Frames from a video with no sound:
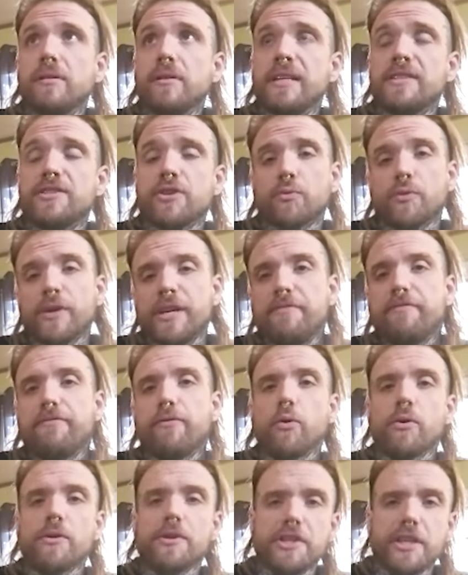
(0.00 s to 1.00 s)
it's a
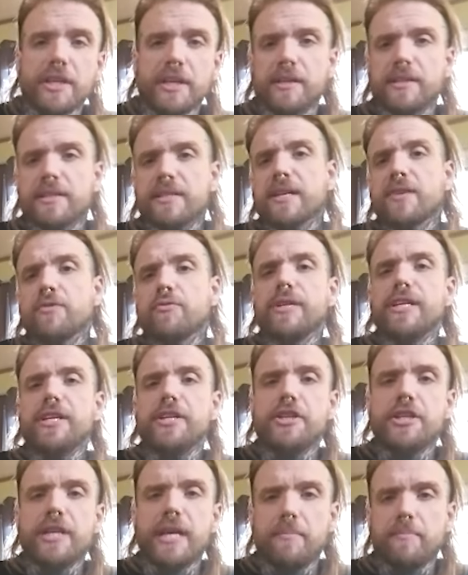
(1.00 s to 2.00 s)
reforging, it's like a
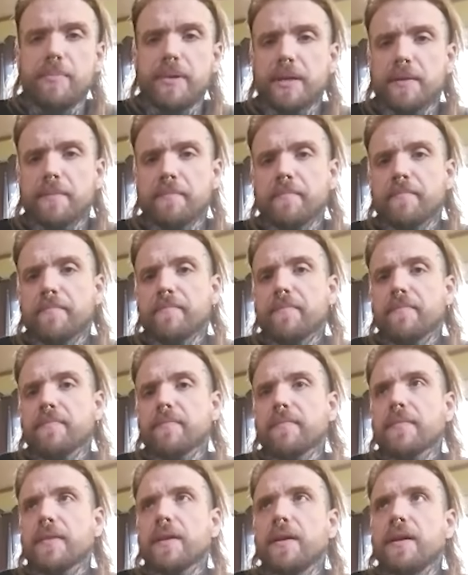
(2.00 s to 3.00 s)
reshaping.
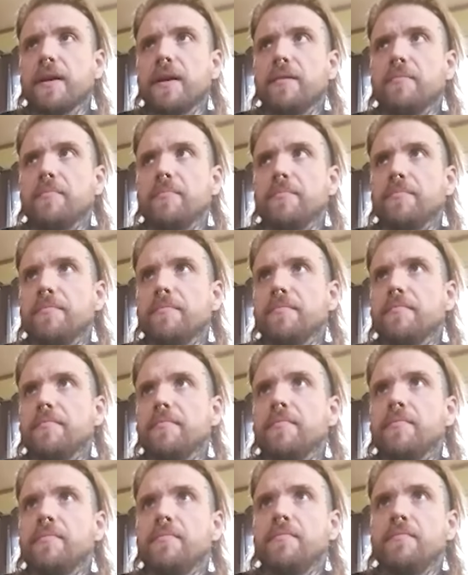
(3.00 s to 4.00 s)

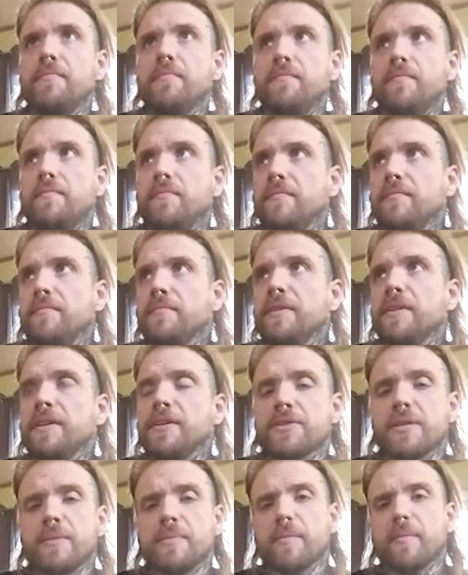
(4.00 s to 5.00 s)

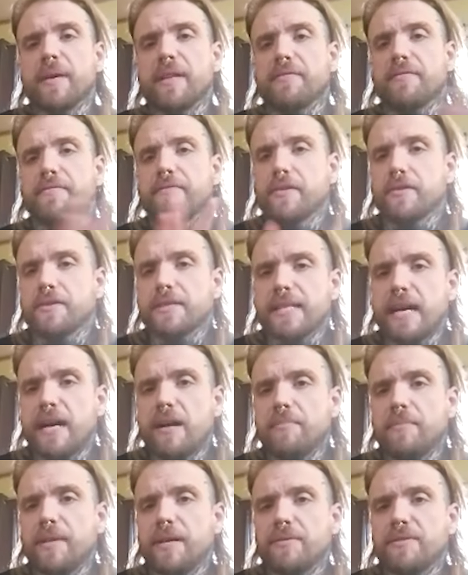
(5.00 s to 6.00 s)
There's something about the first
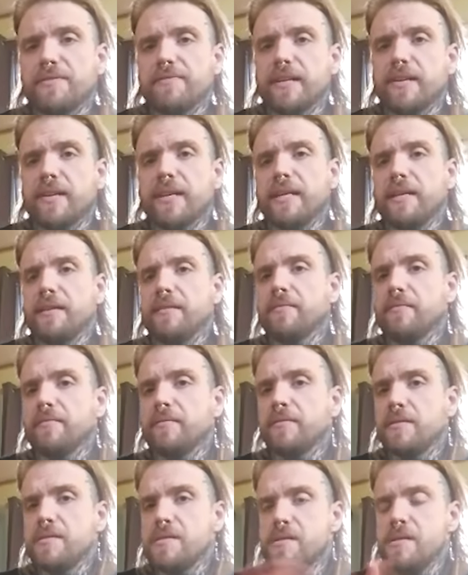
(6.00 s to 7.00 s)
album that was very
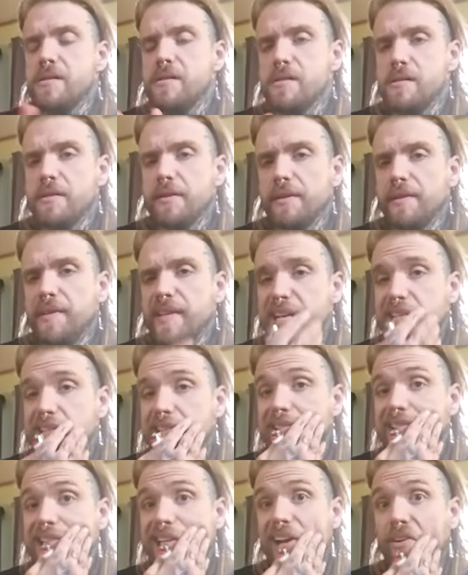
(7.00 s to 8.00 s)

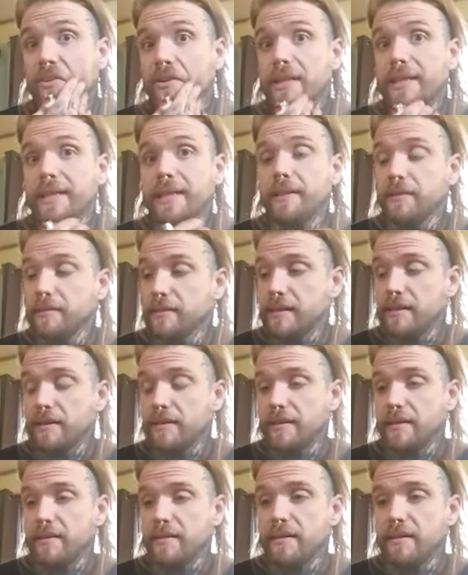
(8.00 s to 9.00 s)
necessarily, I
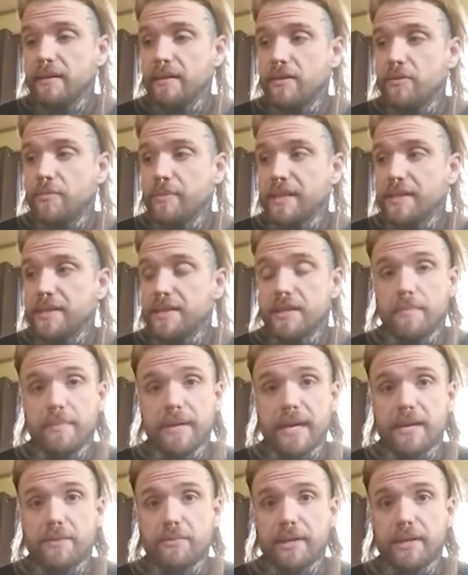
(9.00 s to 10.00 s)
don't mean this in a
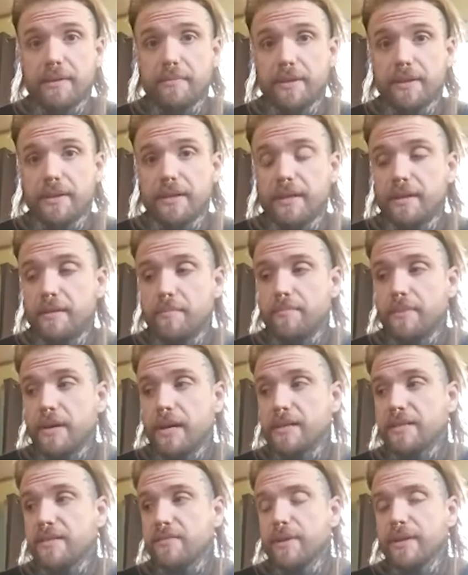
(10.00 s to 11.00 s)
bad way, but in a
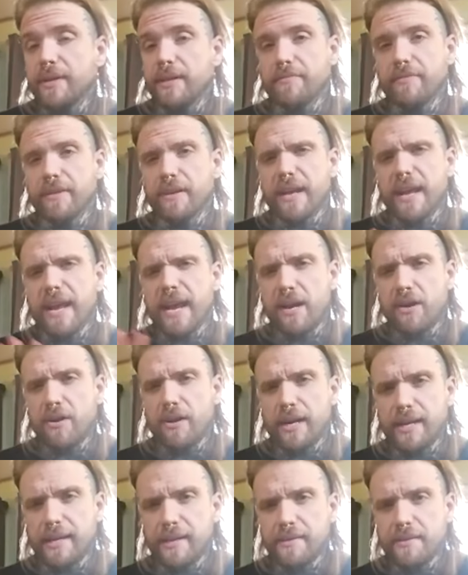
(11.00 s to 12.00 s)
positive way, like very
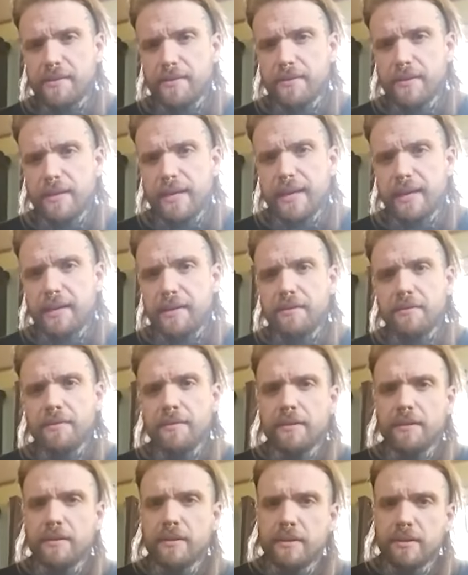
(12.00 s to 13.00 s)
arrogant
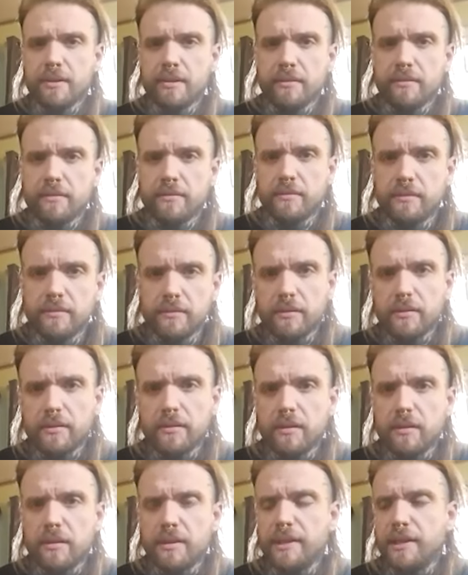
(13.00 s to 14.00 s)
and,
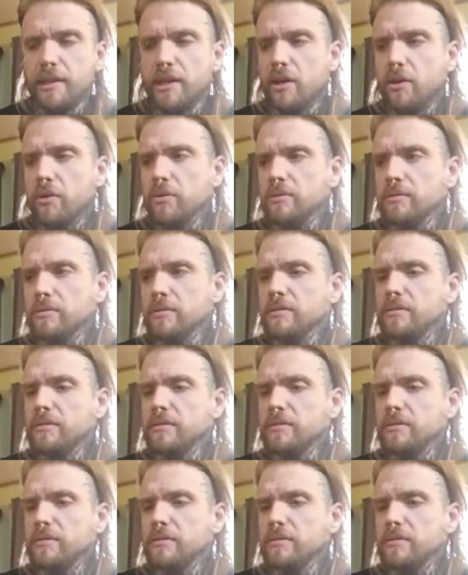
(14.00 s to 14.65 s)
you know,